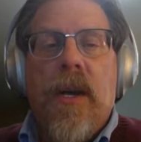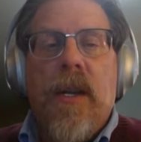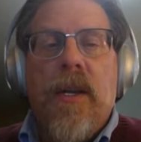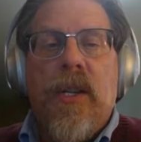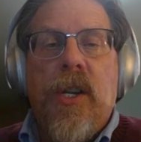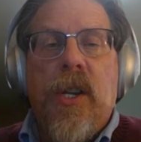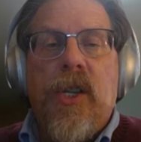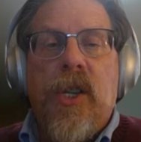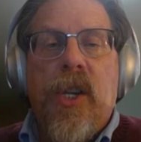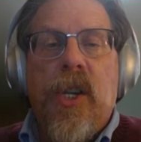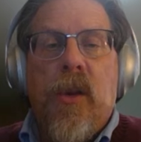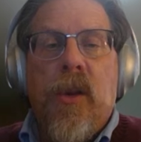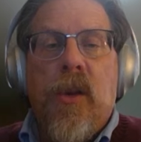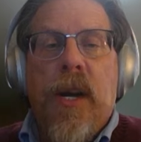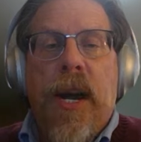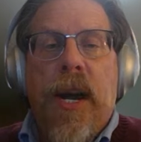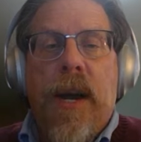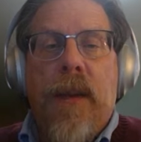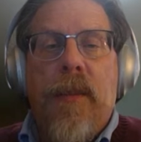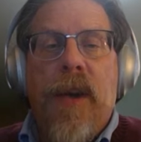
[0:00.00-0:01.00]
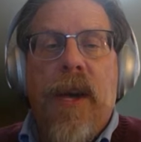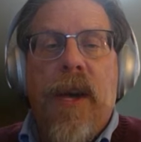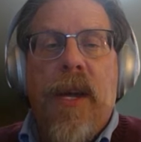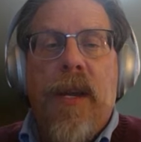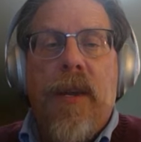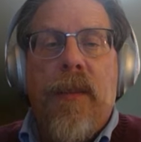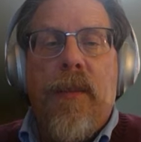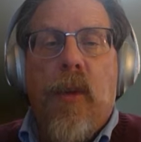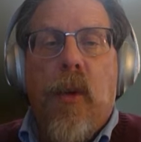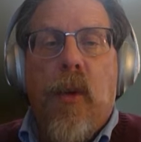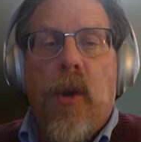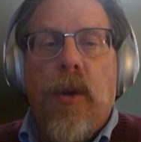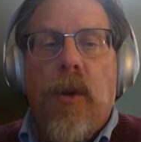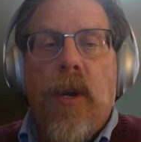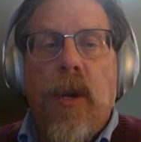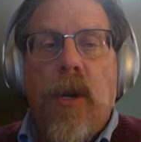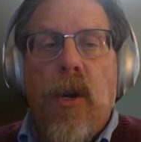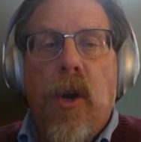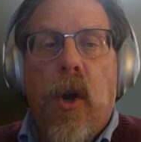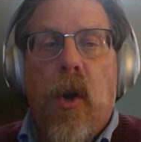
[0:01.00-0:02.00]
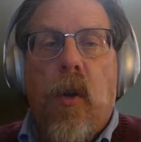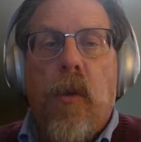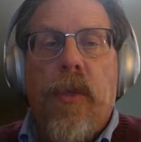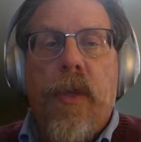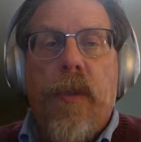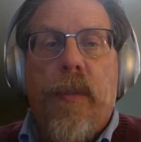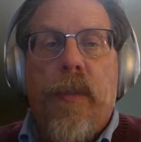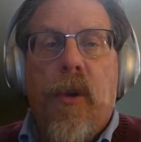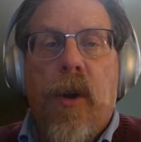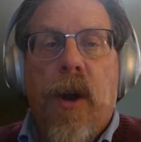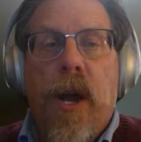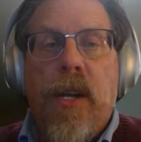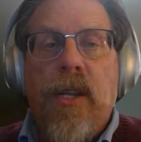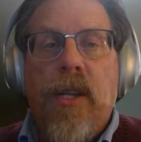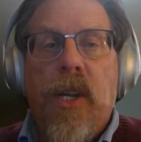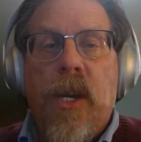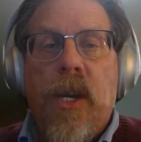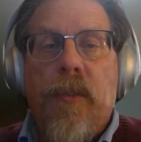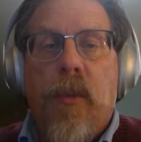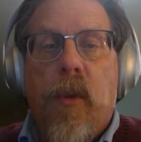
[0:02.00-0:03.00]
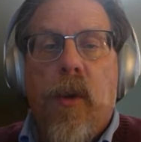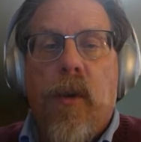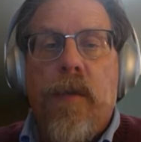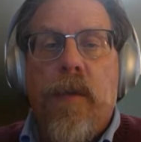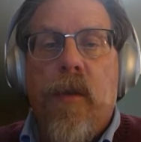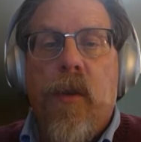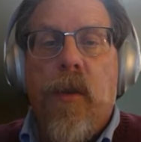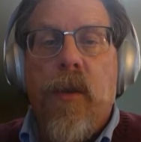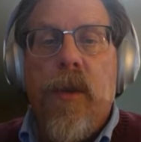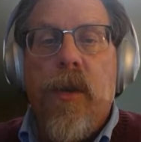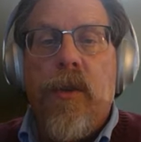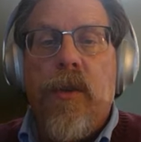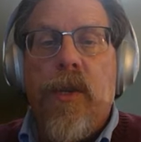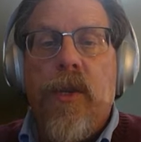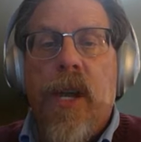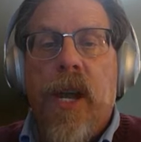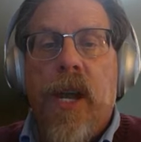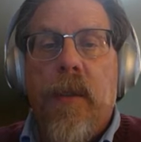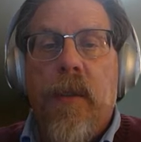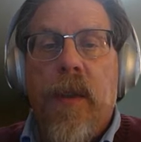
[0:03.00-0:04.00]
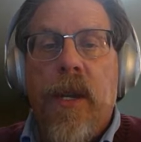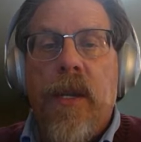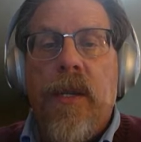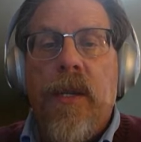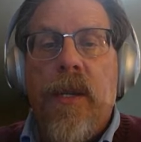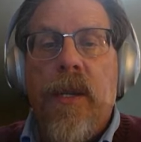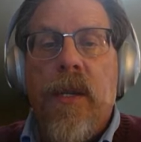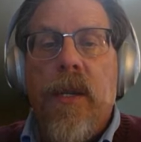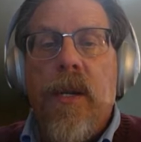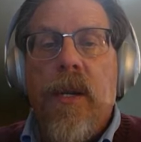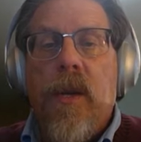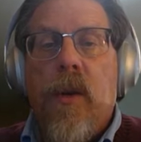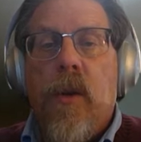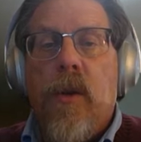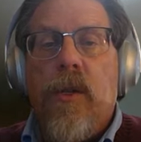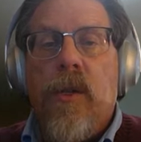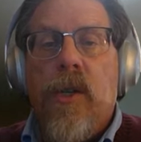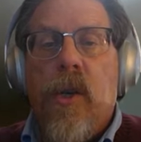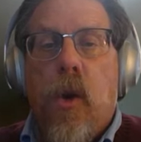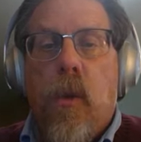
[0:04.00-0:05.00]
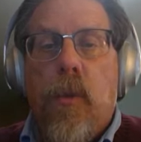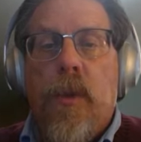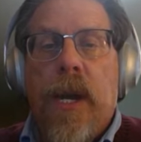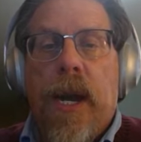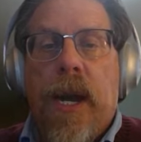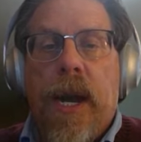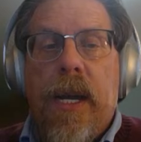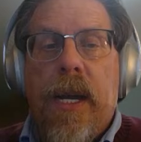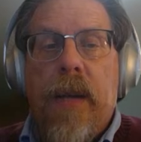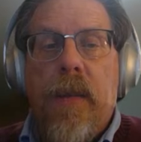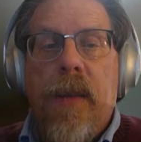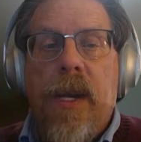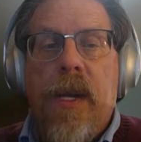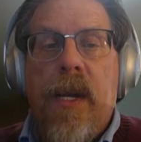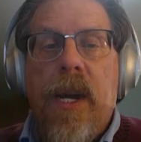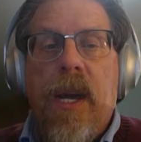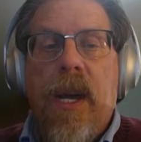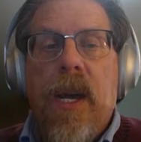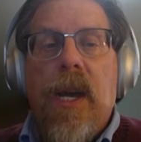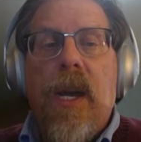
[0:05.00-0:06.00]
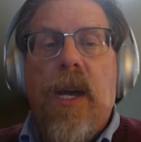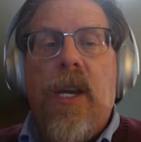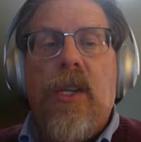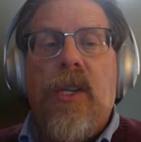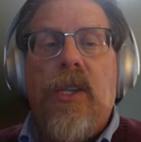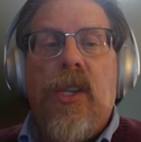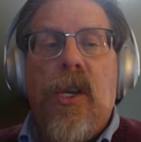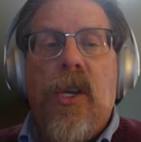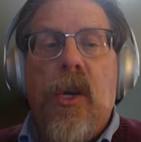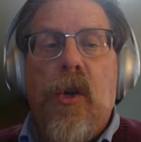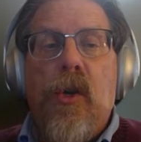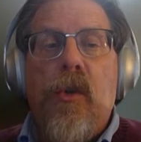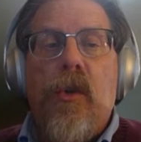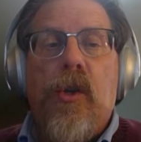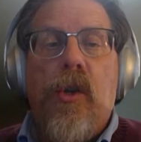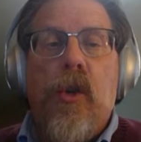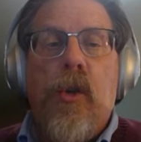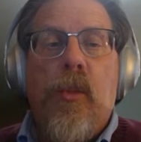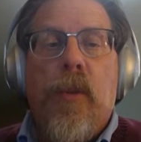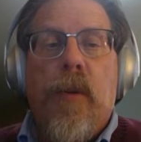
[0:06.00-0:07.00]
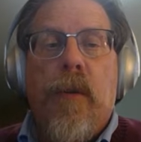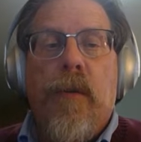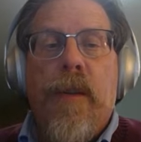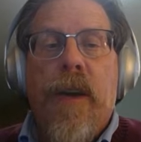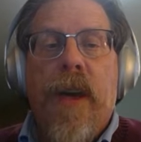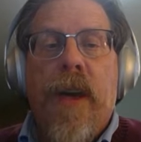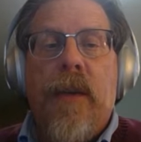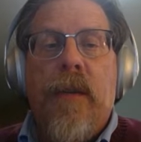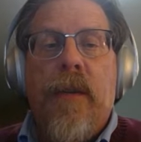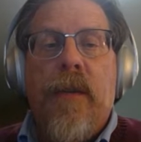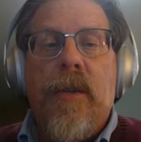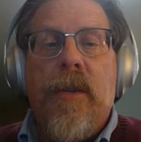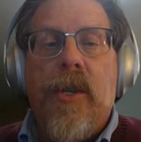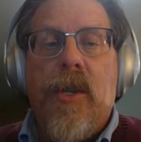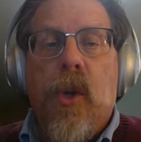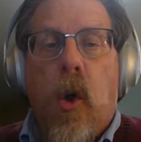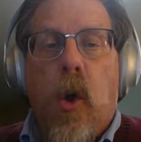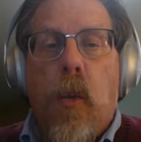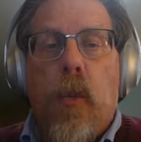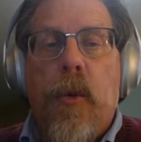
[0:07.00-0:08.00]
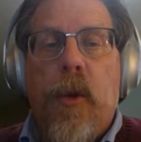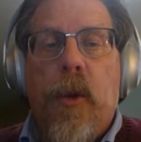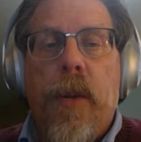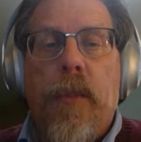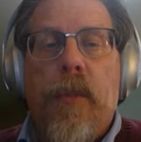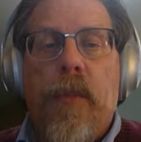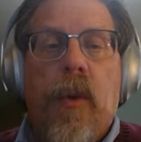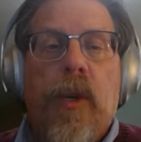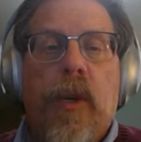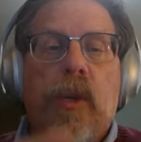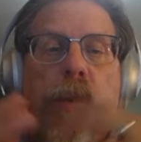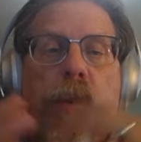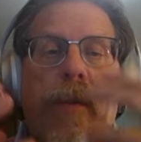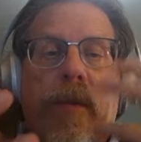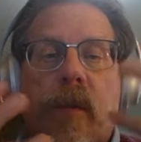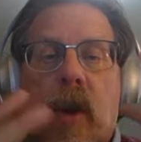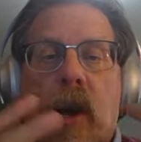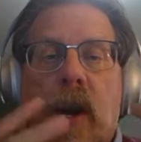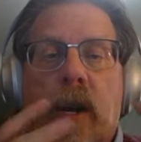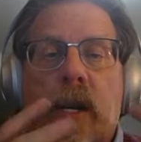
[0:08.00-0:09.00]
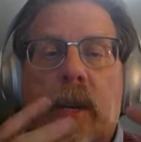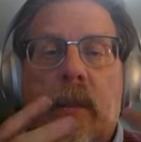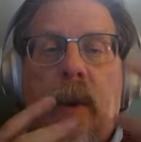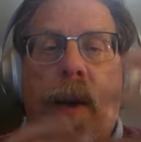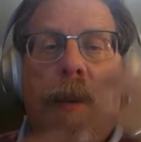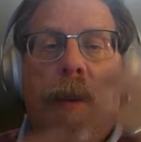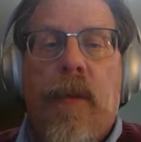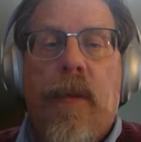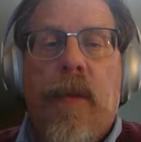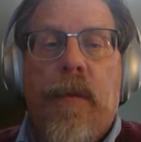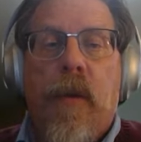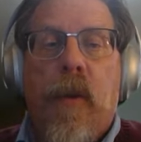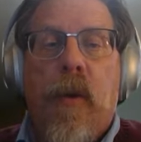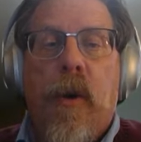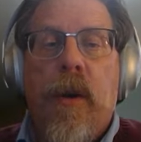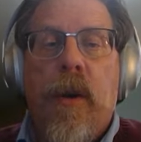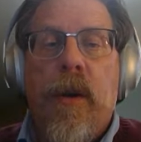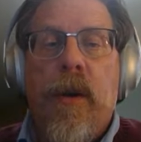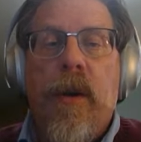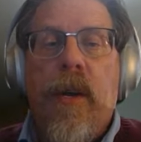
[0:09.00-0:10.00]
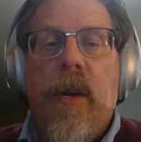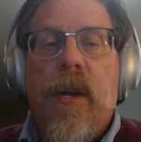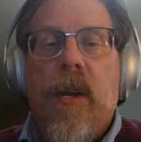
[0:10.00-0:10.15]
Additional comment, important to note, the project portfolio statement or scope document is used to prevent scope creep, which we've talked about before.